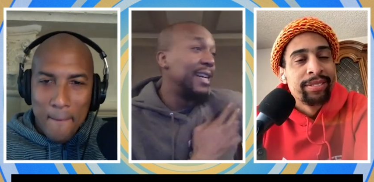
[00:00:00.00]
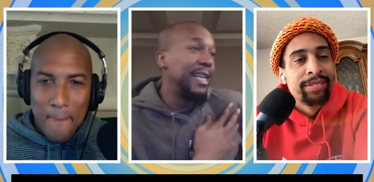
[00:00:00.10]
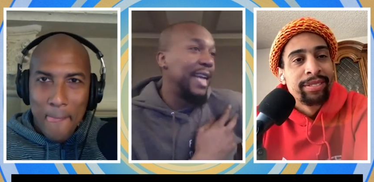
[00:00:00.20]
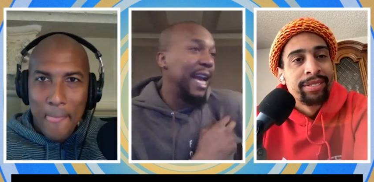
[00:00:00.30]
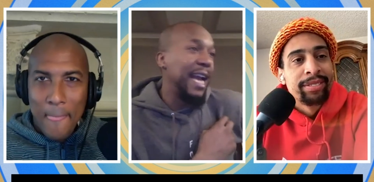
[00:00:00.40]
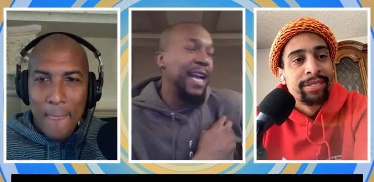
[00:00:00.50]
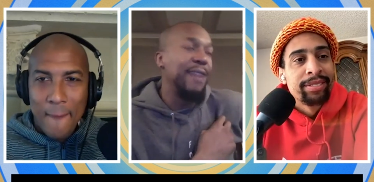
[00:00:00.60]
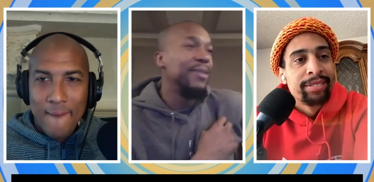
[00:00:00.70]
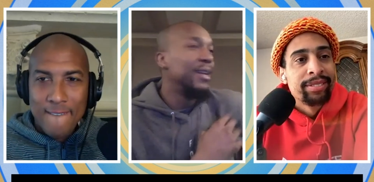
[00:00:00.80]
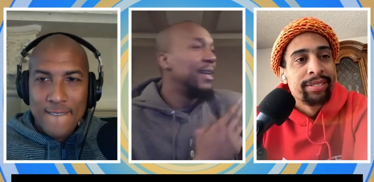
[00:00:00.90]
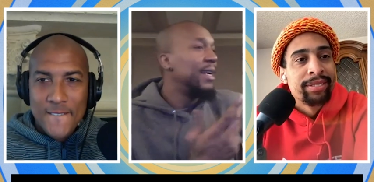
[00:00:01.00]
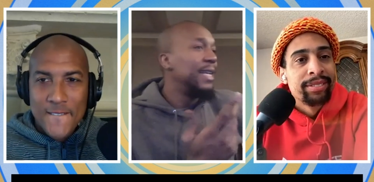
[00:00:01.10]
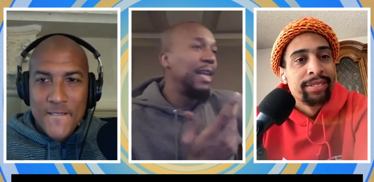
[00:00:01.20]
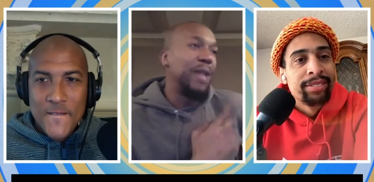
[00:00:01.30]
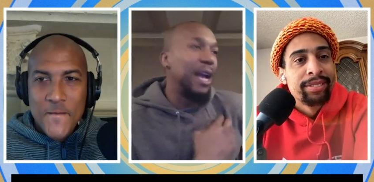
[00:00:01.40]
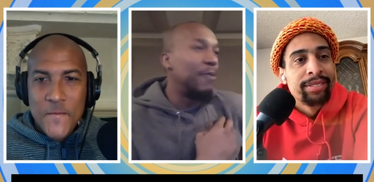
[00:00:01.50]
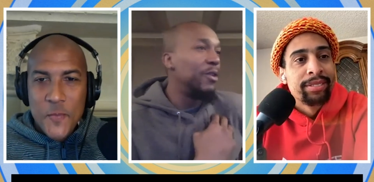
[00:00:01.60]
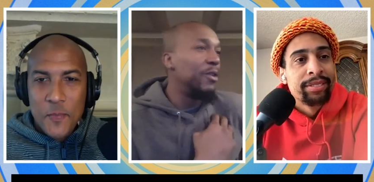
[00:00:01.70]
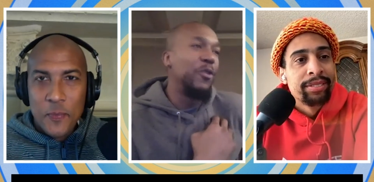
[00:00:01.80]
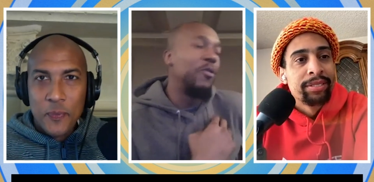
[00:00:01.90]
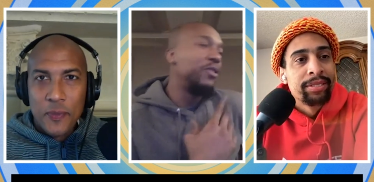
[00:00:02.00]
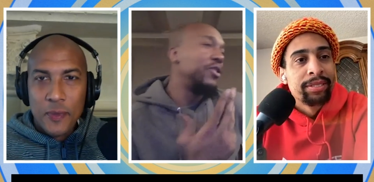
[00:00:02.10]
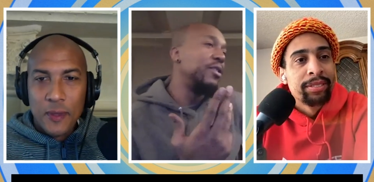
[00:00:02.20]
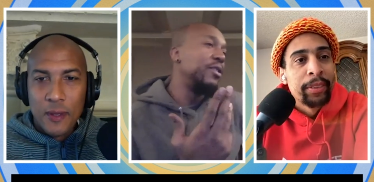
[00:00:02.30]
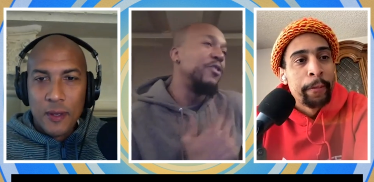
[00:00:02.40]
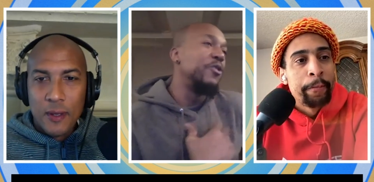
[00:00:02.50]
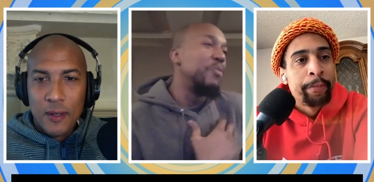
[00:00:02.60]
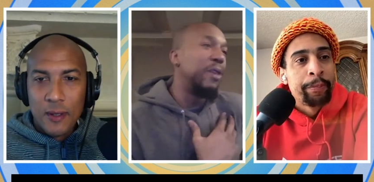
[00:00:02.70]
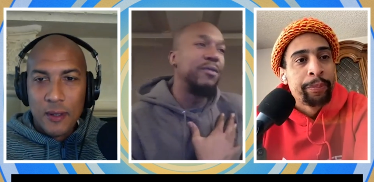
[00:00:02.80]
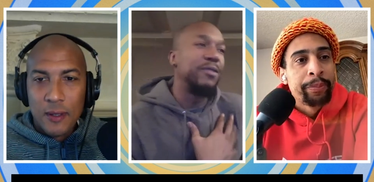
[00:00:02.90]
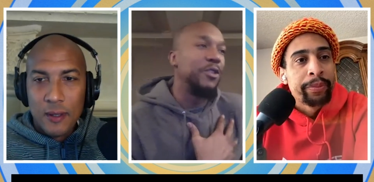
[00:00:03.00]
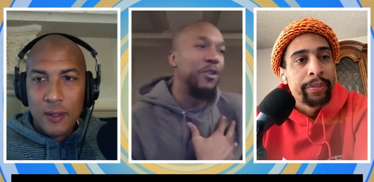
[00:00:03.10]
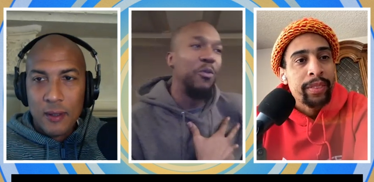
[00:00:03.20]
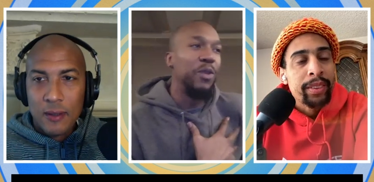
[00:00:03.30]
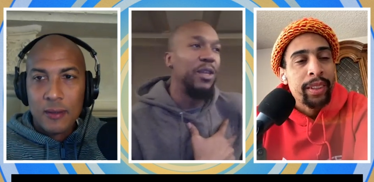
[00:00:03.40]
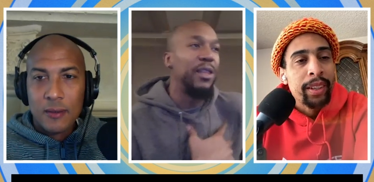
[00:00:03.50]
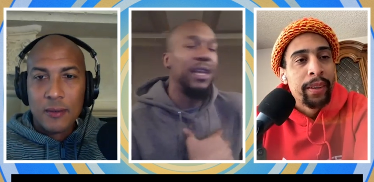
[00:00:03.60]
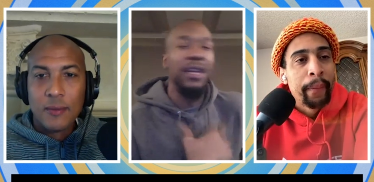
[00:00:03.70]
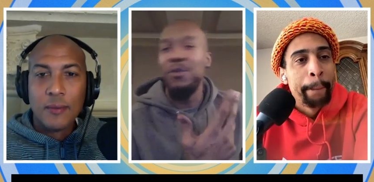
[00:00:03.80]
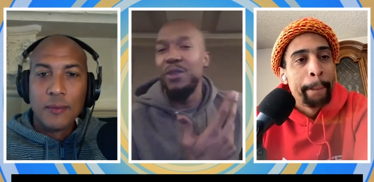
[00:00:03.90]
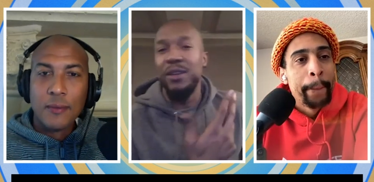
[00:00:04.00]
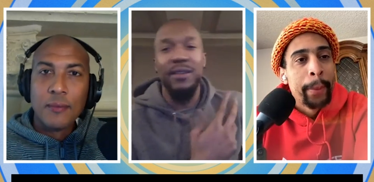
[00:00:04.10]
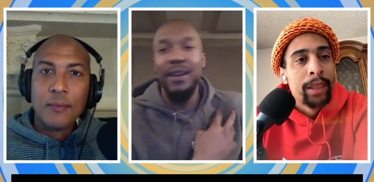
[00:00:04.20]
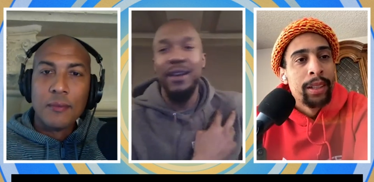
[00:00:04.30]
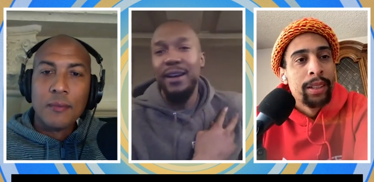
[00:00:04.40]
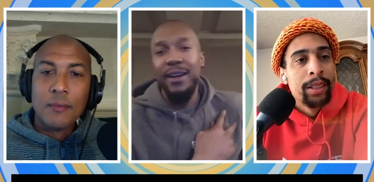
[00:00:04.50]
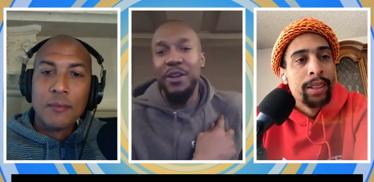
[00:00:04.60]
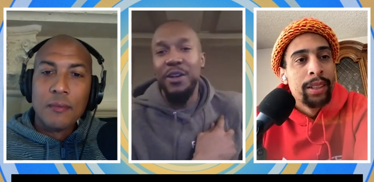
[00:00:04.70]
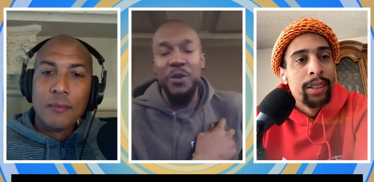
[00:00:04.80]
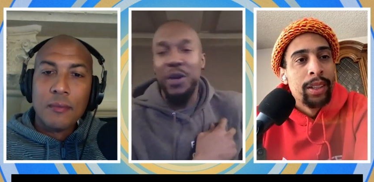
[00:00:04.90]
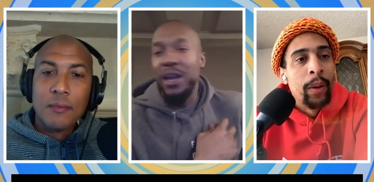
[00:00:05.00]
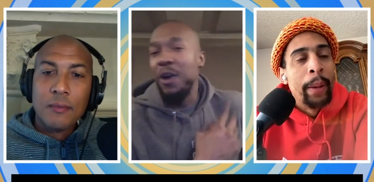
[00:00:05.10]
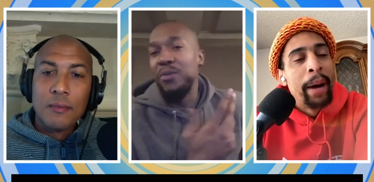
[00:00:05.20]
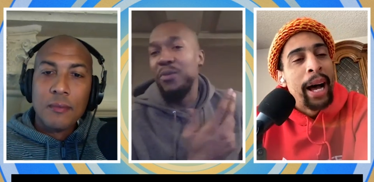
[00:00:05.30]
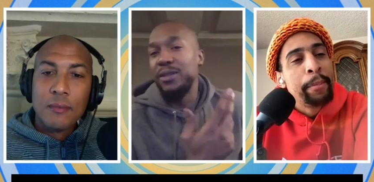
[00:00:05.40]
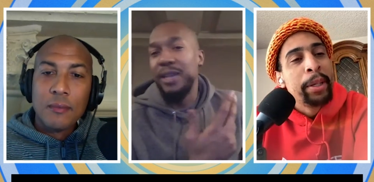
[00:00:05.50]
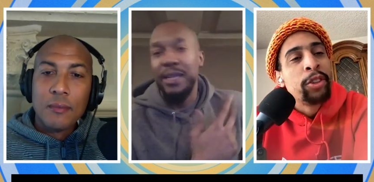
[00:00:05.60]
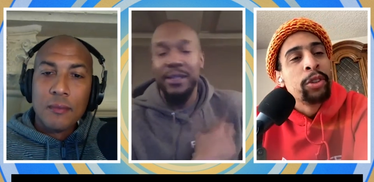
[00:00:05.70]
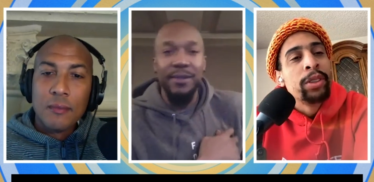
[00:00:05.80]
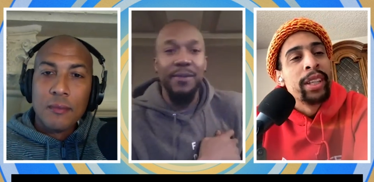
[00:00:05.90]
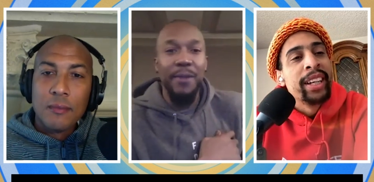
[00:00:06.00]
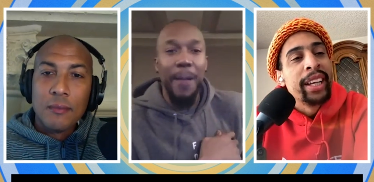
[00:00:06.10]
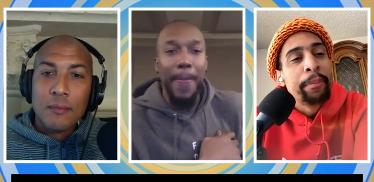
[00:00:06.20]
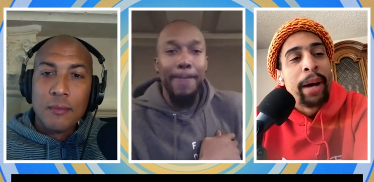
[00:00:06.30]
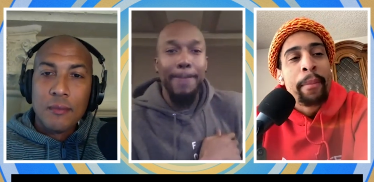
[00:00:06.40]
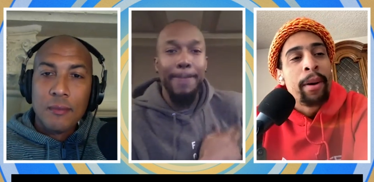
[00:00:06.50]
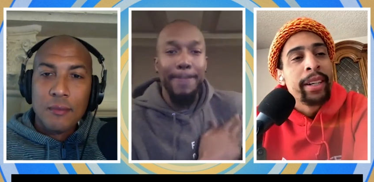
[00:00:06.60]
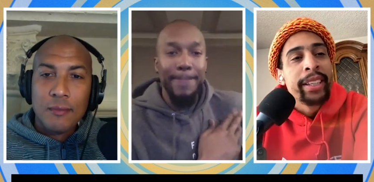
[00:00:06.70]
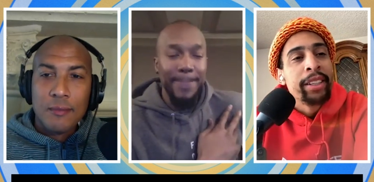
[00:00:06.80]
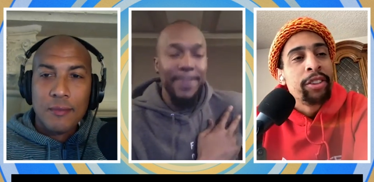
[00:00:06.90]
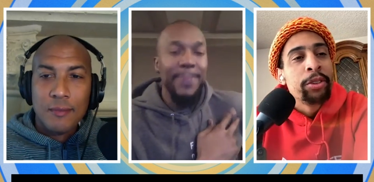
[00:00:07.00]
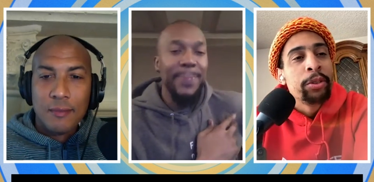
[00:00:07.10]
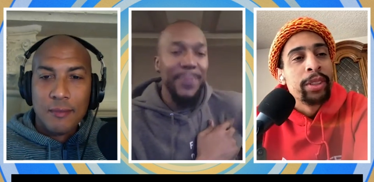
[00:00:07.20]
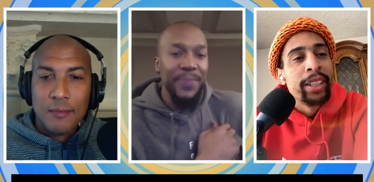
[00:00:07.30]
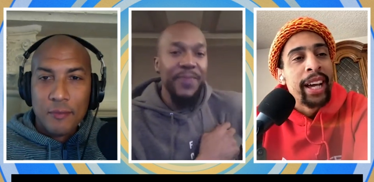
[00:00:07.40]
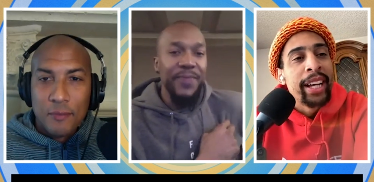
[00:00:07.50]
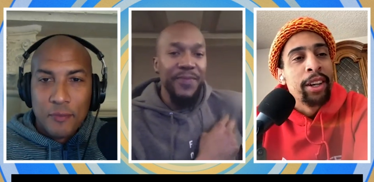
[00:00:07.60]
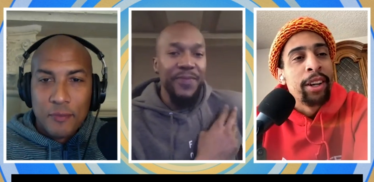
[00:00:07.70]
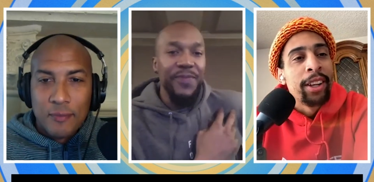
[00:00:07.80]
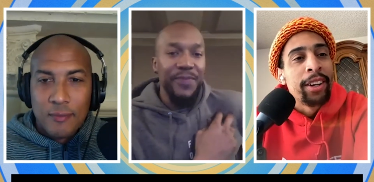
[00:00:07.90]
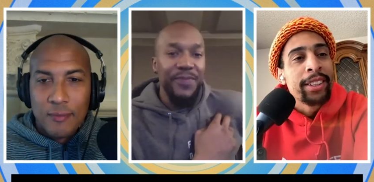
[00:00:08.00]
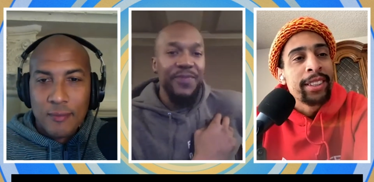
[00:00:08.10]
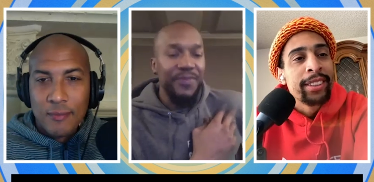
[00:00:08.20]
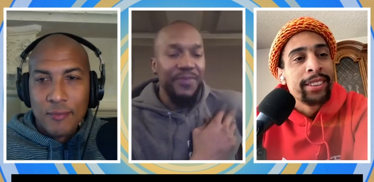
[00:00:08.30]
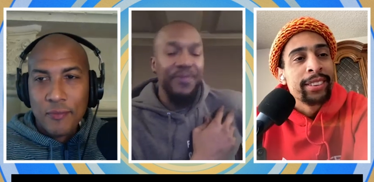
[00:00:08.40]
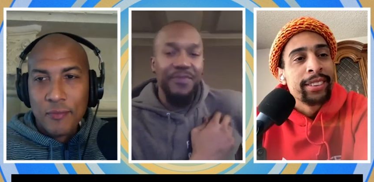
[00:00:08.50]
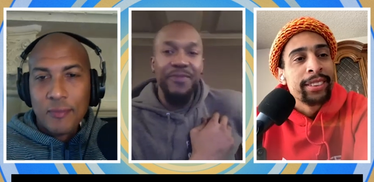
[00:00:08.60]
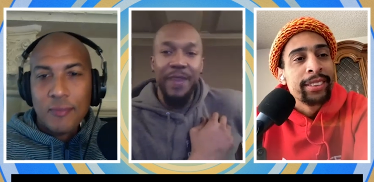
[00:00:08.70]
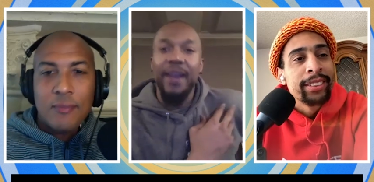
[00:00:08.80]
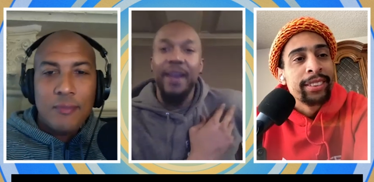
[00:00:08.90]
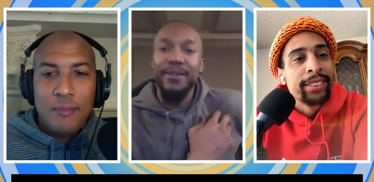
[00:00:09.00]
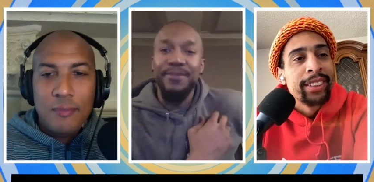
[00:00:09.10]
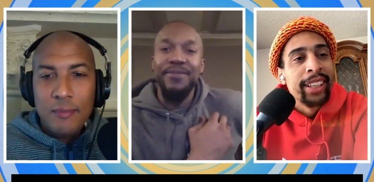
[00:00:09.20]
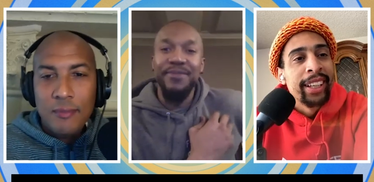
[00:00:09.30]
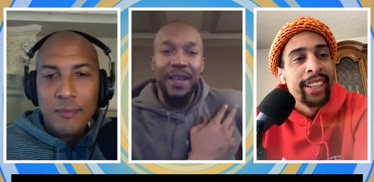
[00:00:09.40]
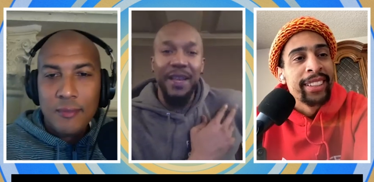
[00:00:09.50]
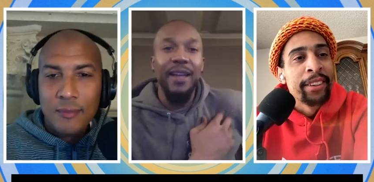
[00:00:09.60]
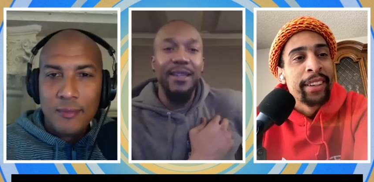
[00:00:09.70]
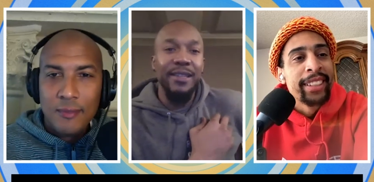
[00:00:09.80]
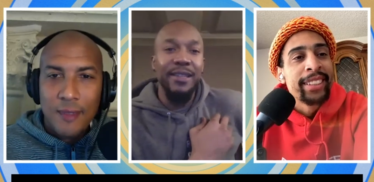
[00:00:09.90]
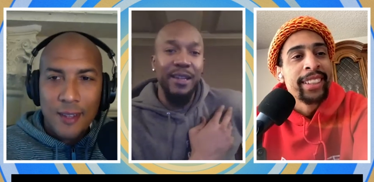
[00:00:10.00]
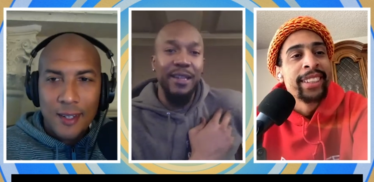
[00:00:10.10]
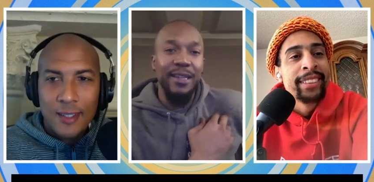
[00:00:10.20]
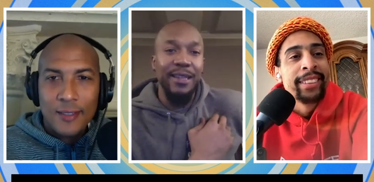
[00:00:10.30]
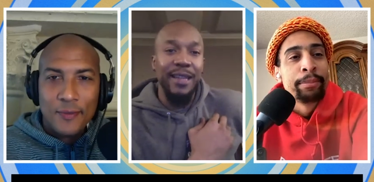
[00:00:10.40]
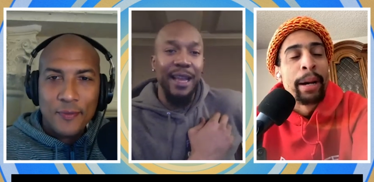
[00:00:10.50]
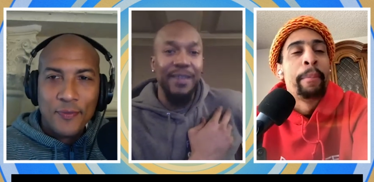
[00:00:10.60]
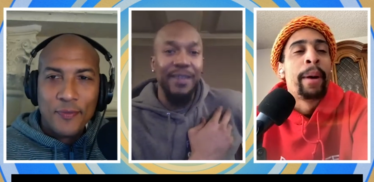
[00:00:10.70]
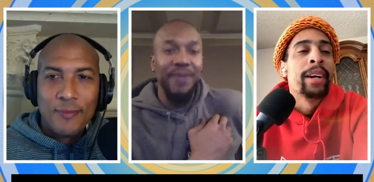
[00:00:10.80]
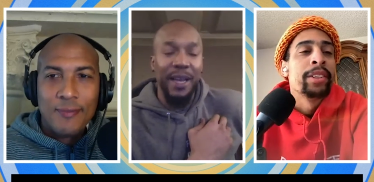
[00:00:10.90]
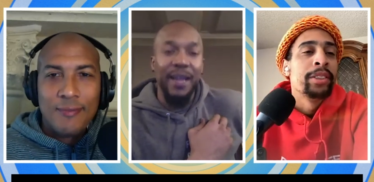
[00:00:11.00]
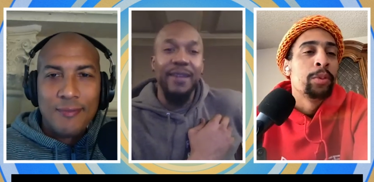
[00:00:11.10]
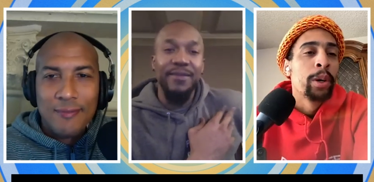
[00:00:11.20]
Speaker 1: of the game. They were like, we don't know what you're gonna do, but you know, we think you could you know you can help. Like Bob
Speaker 2: us. hit you. The Bob already hit you the night y'all lost. Yeah, like yeah. it's okay. See, Bob Myers yeah. is